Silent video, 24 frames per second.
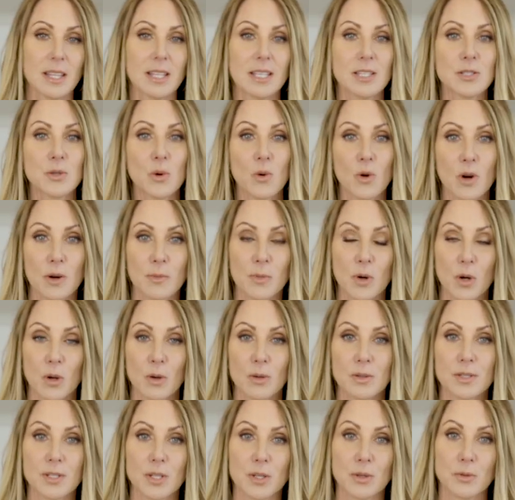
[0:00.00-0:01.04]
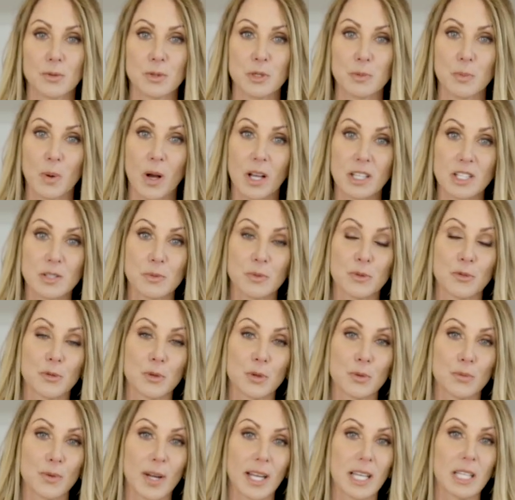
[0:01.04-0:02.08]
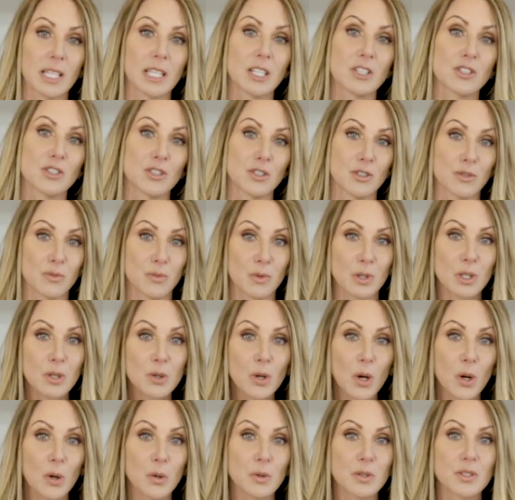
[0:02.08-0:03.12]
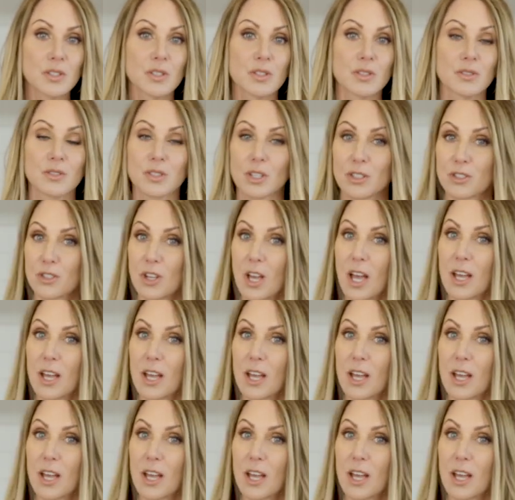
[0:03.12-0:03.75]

these hormones that are responsible for the regulation of glucose, such